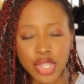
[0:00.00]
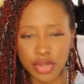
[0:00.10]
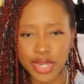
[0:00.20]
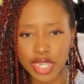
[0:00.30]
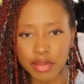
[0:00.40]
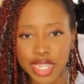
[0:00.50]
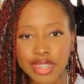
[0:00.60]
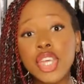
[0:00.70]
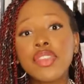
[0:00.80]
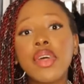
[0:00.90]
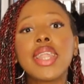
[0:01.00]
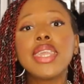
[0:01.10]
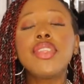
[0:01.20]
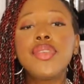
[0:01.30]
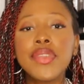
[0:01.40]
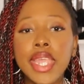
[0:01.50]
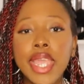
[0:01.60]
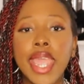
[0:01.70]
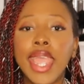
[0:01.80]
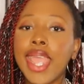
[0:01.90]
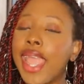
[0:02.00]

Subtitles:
You know what I mean? Start it today.